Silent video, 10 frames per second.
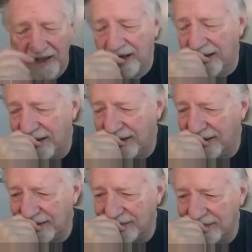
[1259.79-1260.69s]
And I have
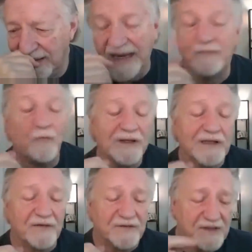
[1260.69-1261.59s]
one left today. I
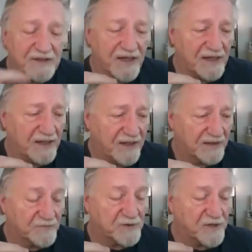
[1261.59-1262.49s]
think it's of Man,
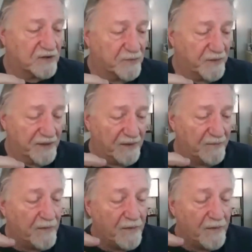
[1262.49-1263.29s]
And